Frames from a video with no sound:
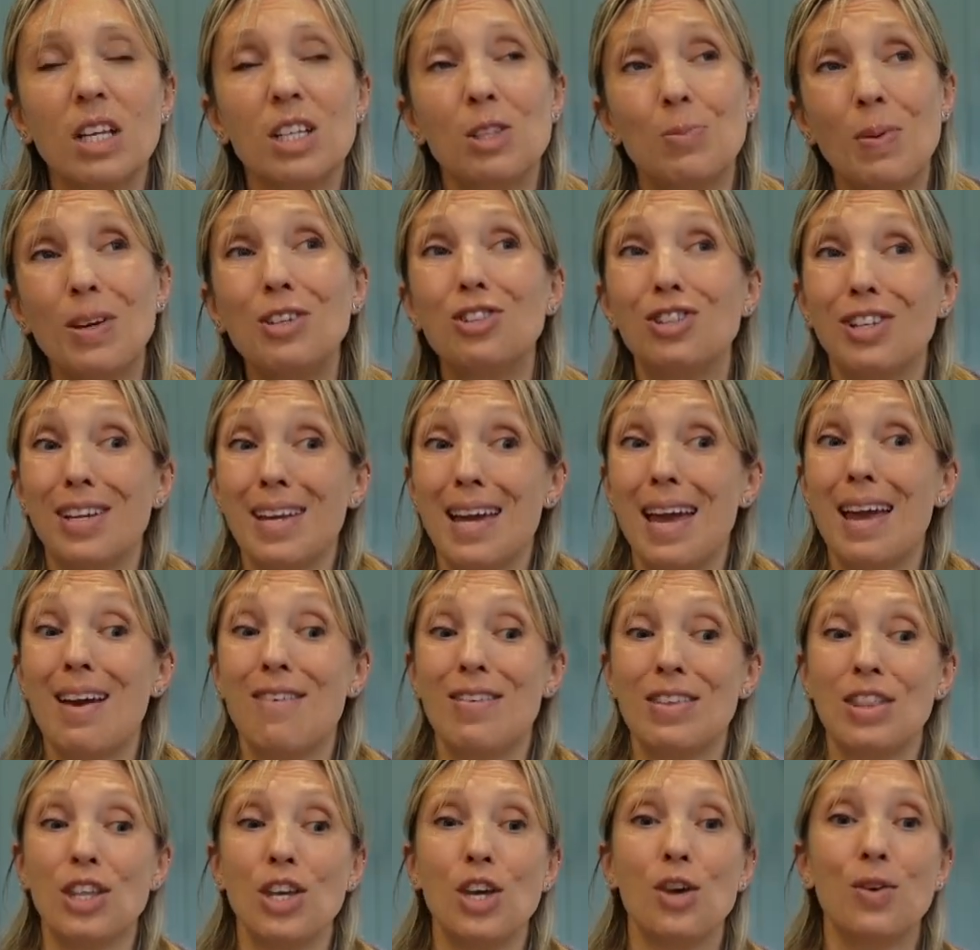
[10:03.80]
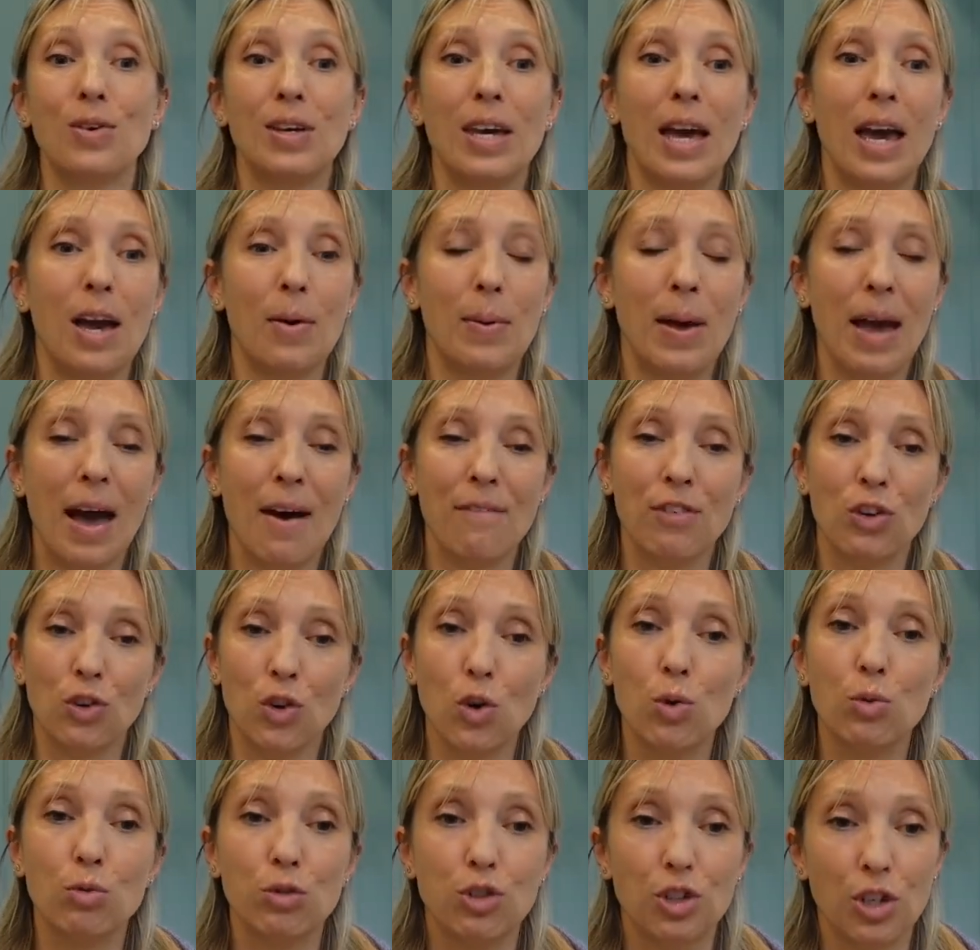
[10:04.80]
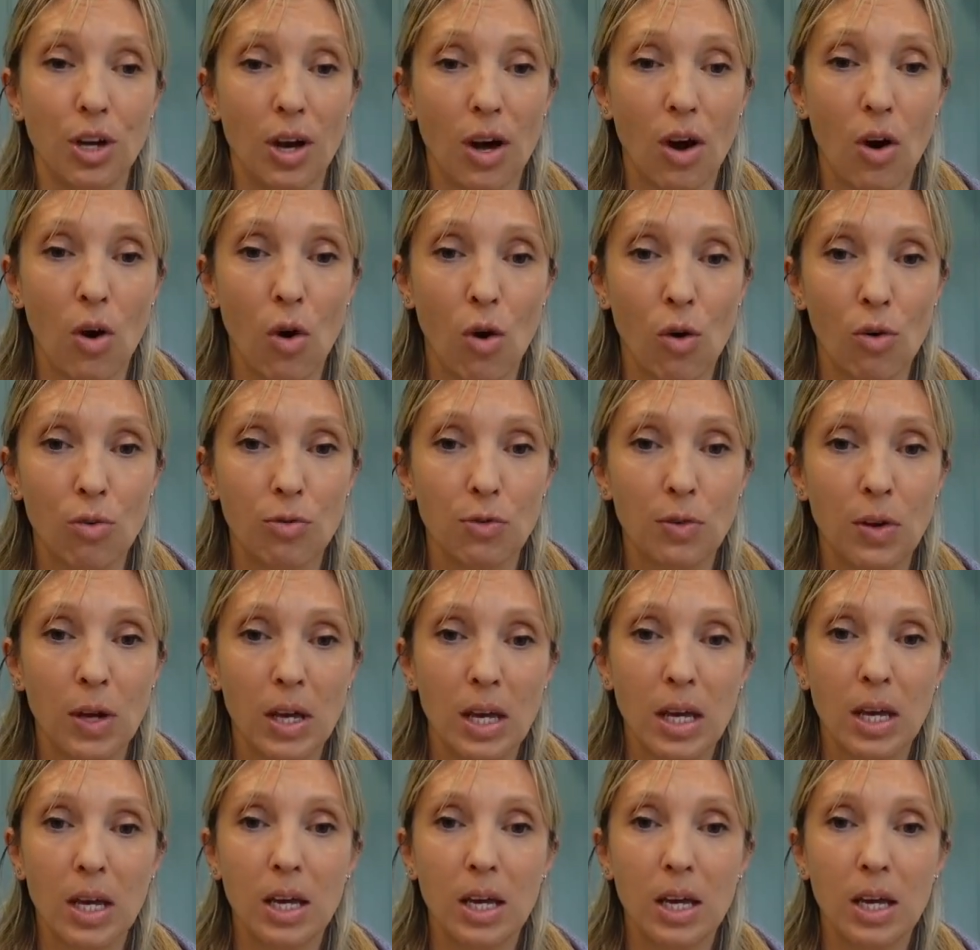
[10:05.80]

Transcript: especially here in the UK, we have a culture of,